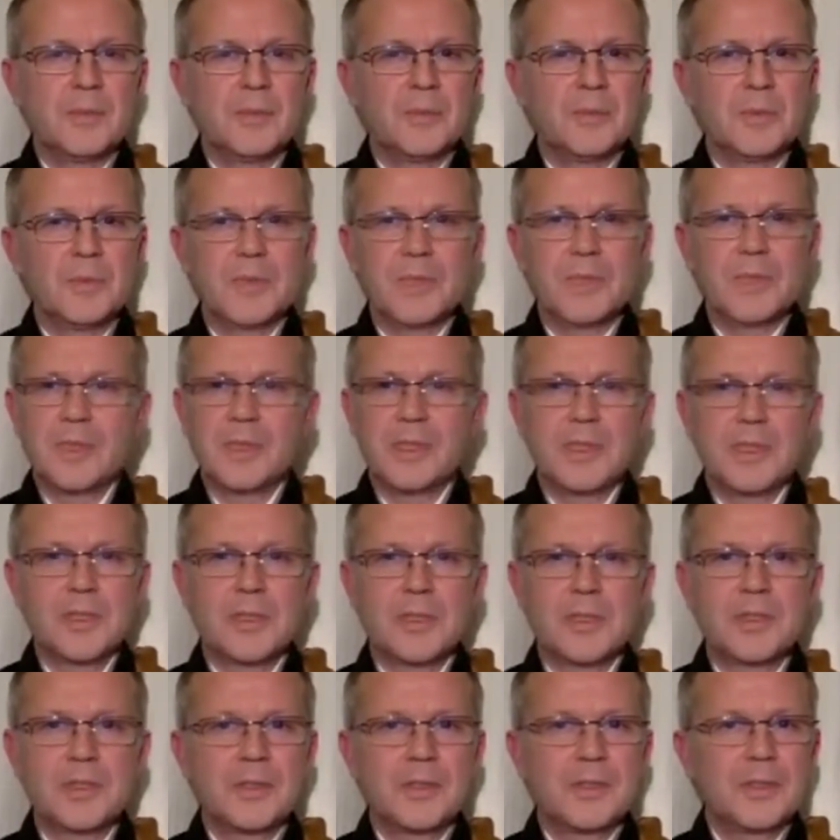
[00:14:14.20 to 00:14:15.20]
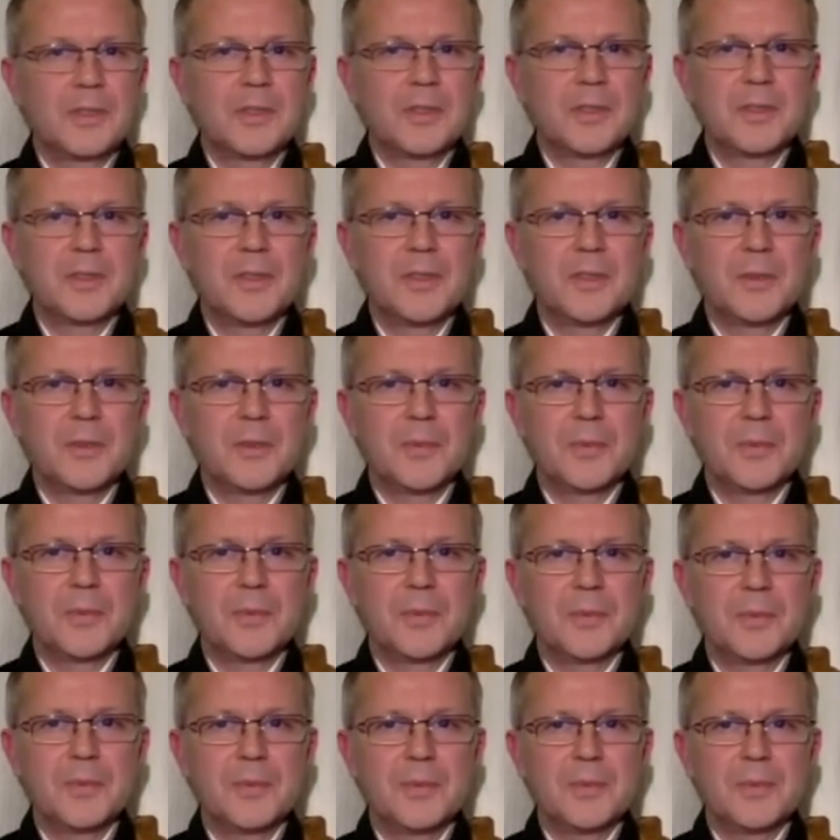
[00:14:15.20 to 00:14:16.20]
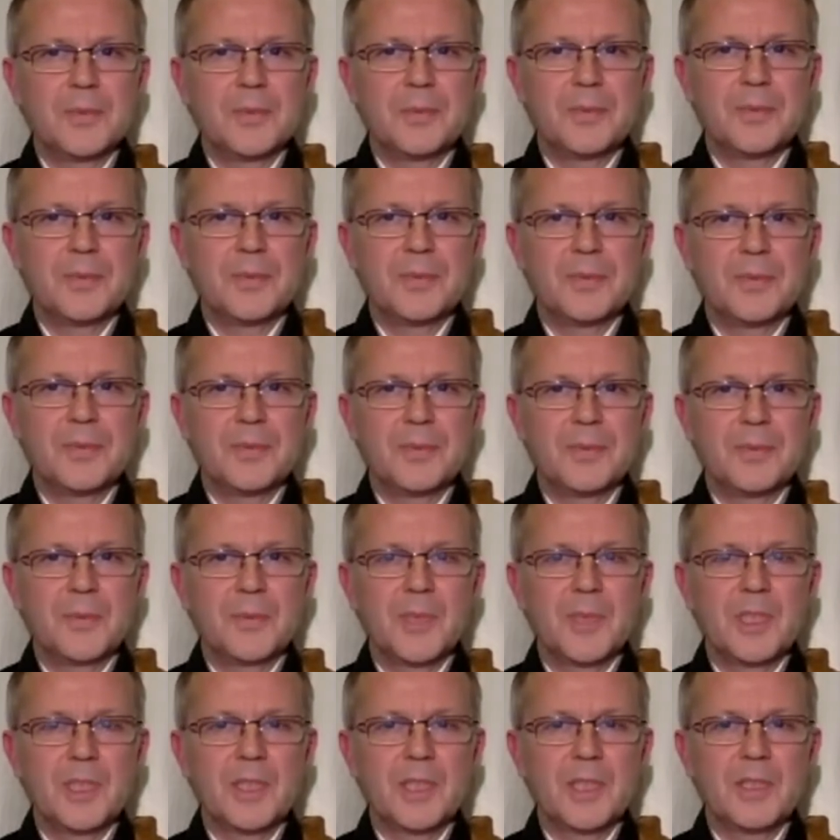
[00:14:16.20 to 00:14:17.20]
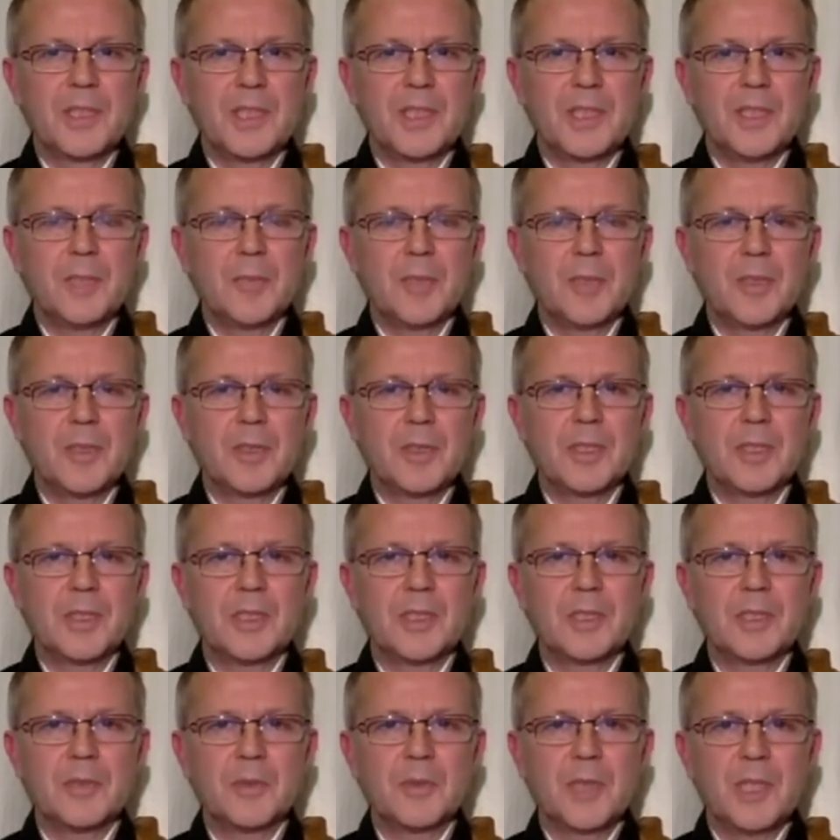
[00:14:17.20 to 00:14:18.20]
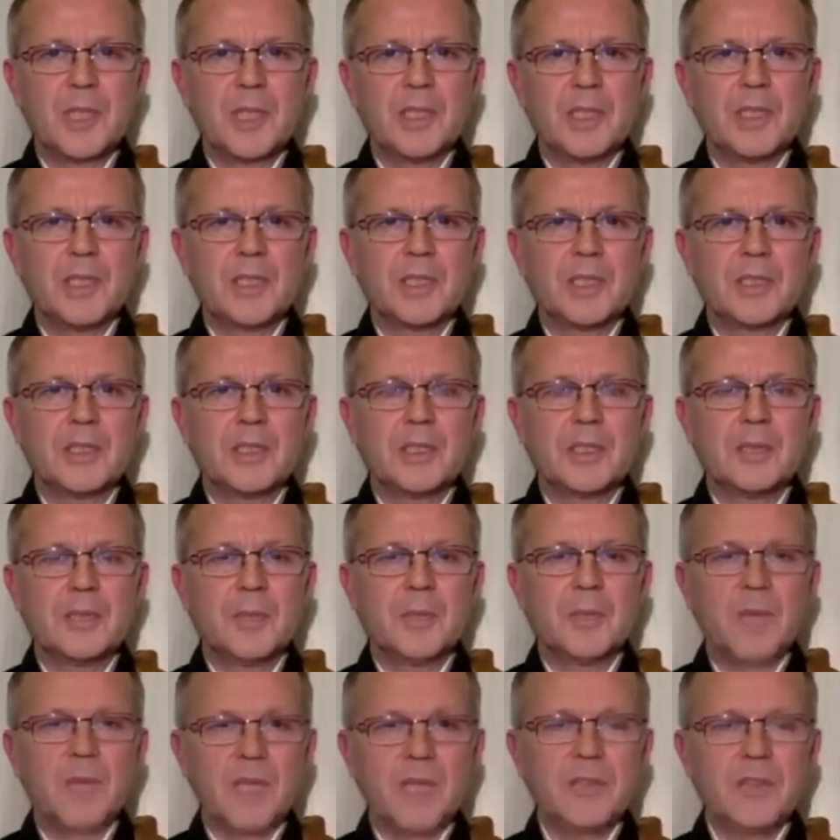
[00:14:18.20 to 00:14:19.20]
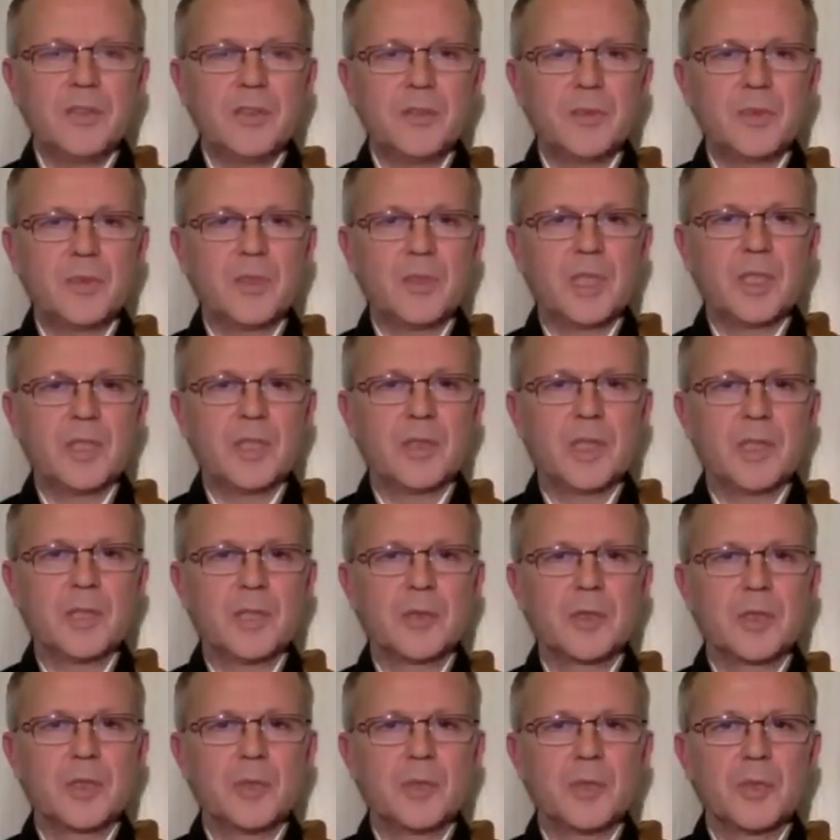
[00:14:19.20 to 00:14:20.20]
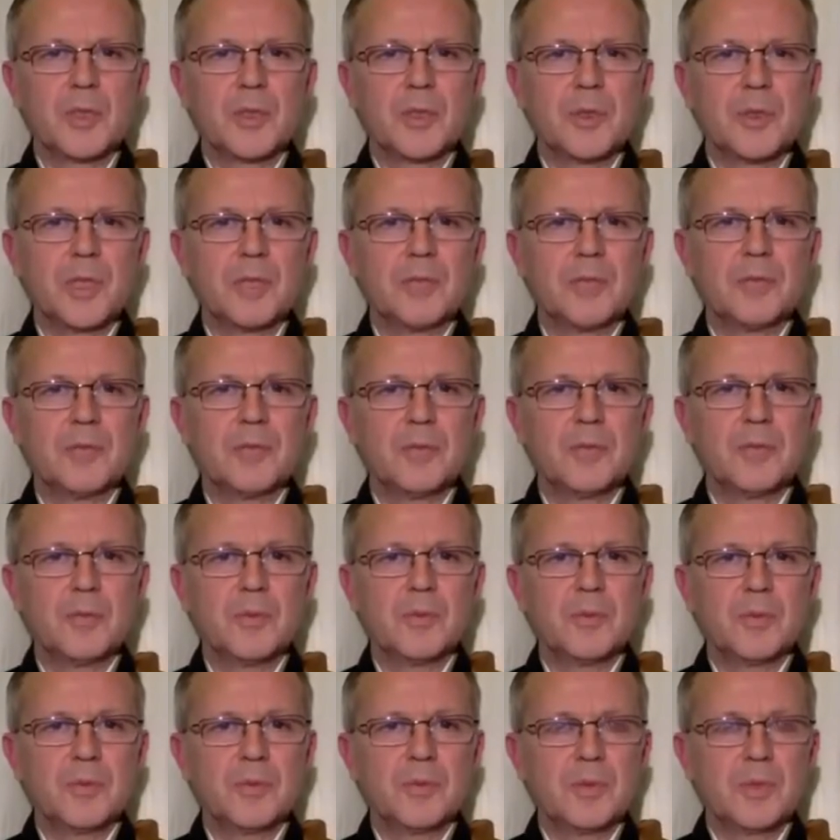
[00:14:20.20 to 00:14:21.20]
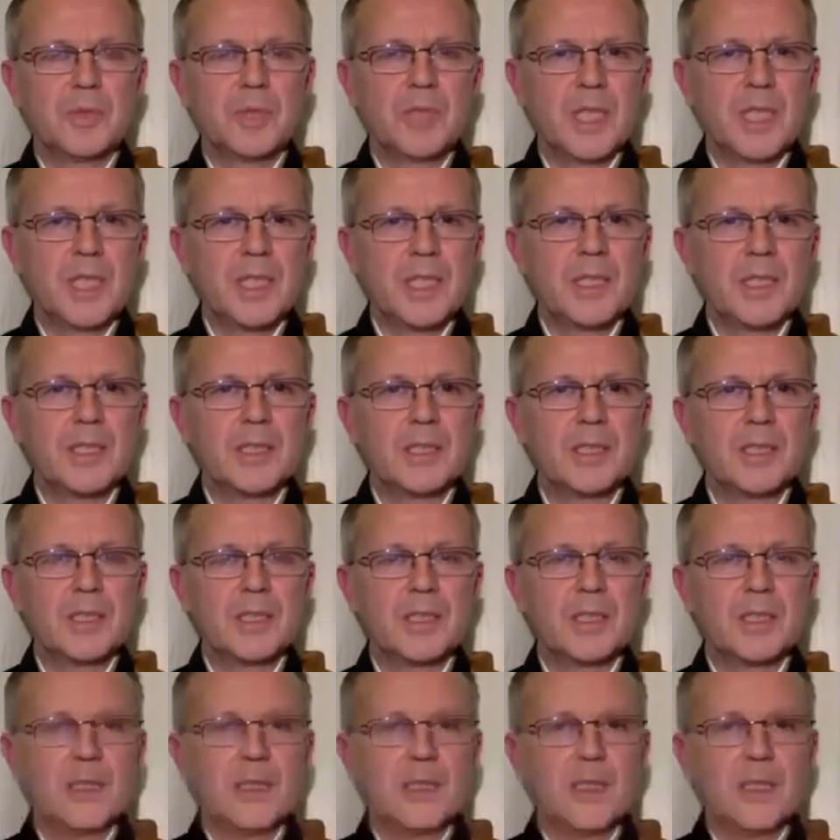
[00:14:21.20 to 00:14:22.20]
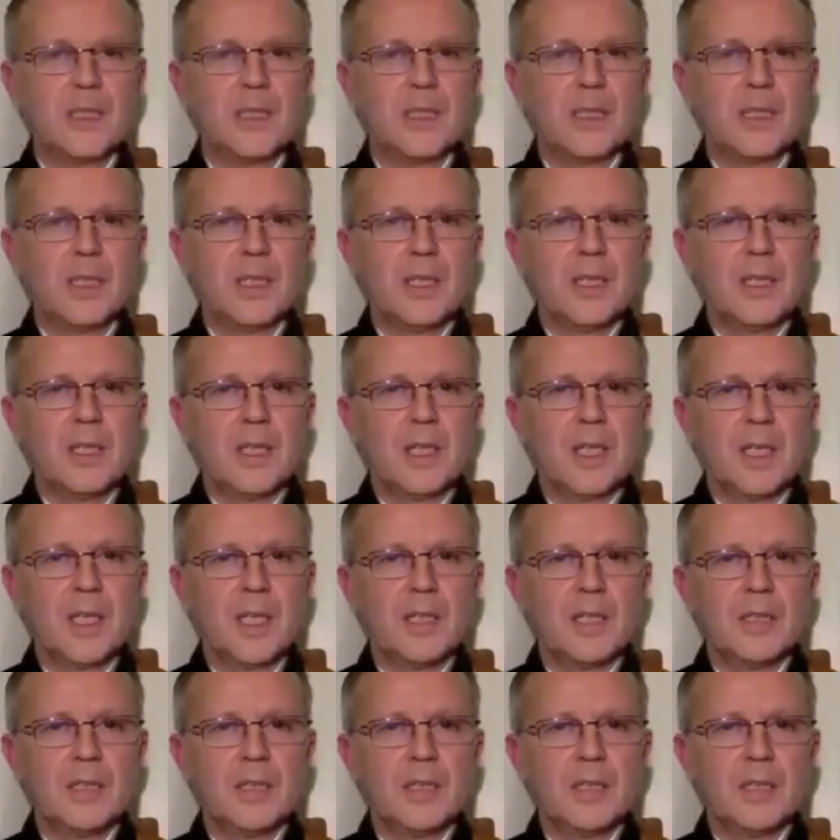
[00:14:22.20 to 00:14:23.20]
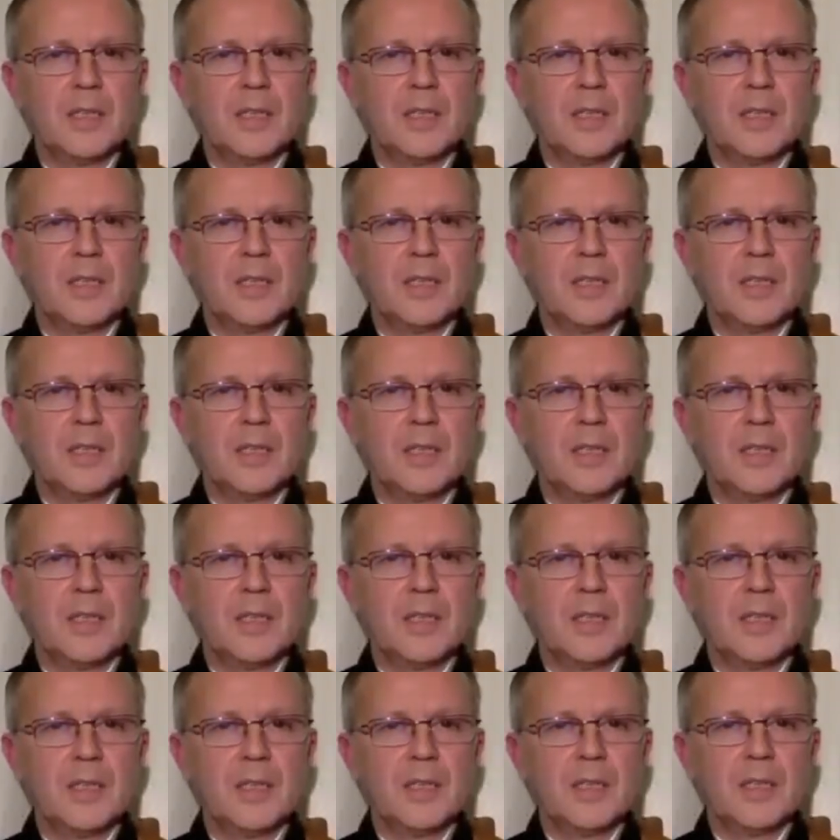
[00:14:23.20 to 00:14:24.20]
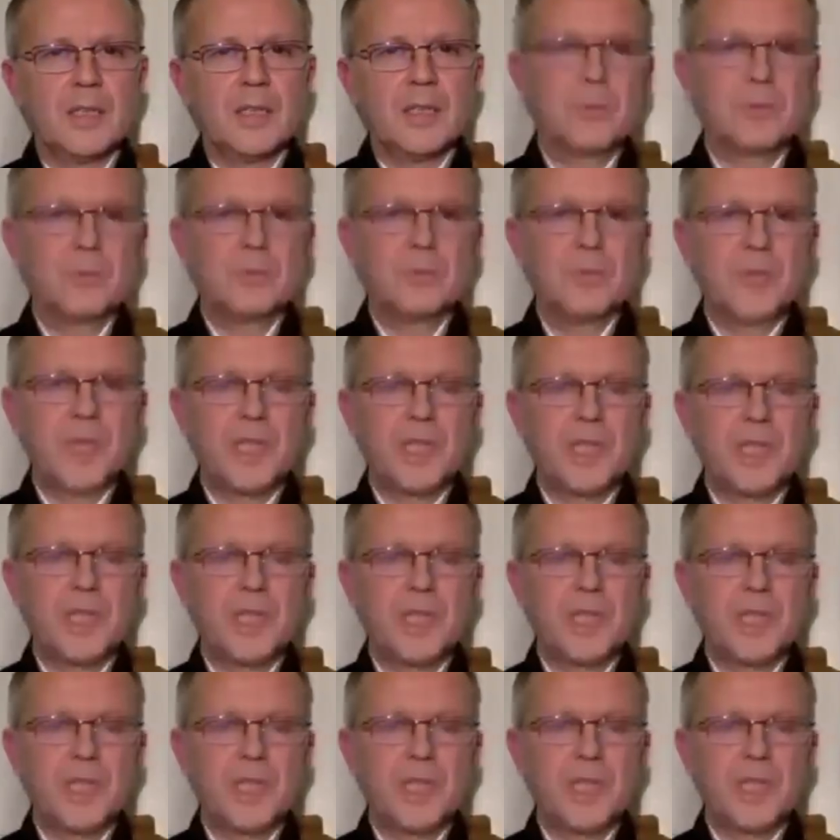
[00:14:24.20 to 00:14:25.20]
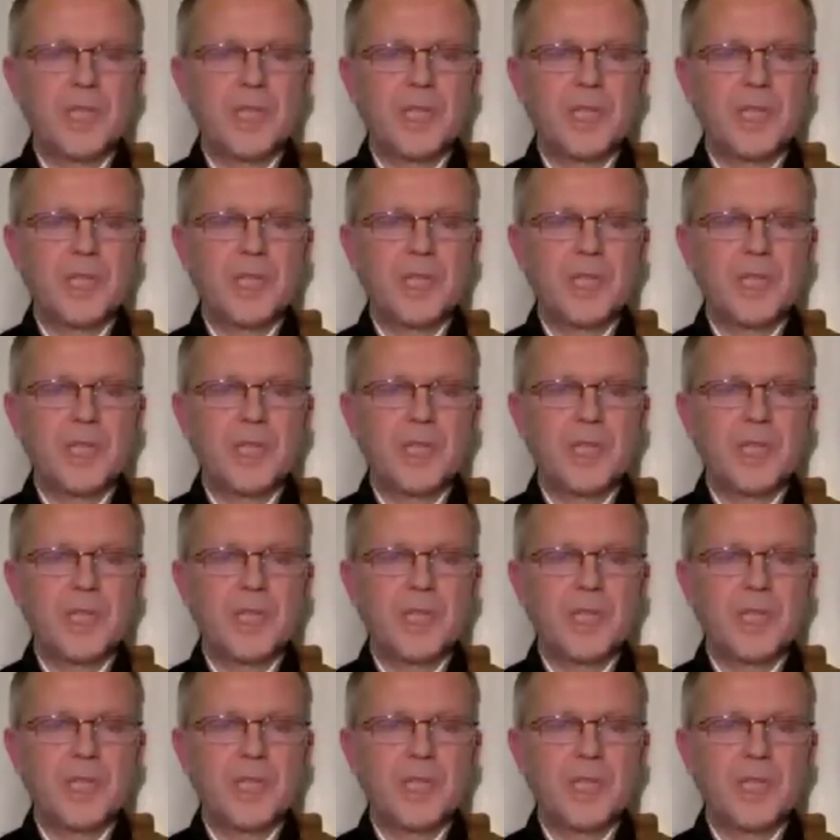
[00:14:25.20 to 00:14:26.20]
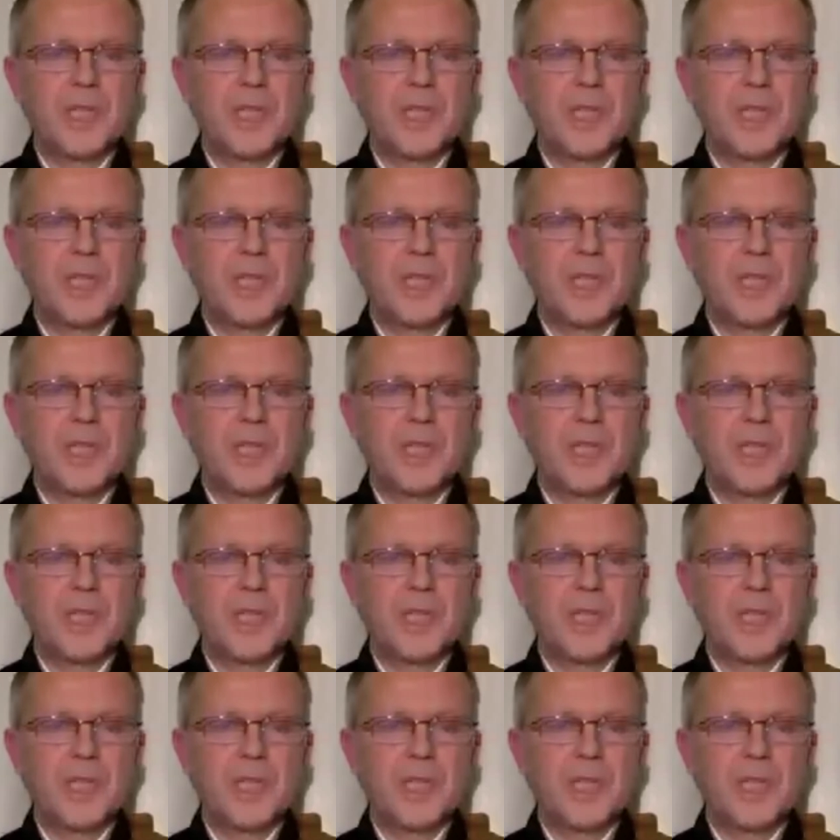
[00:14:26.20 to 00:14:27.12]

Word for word: is just you know when I think about it, it's really it's unimaginable how how someone could have said it. And uh, of course, it's all based on Buddha's teaching.